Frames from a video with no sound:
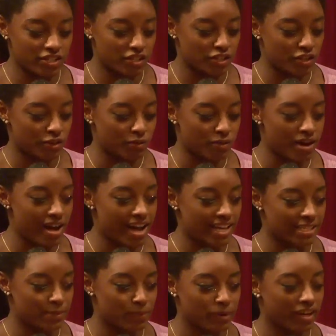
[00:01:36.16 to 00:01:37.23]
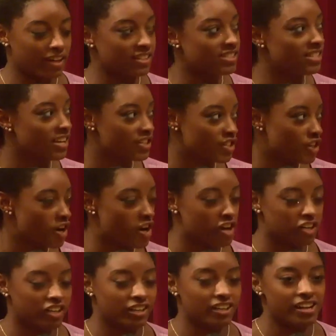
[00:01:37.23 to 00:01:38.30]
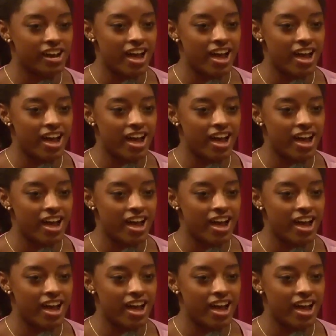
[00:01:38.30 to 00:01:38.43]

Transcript: to do has been such an honor.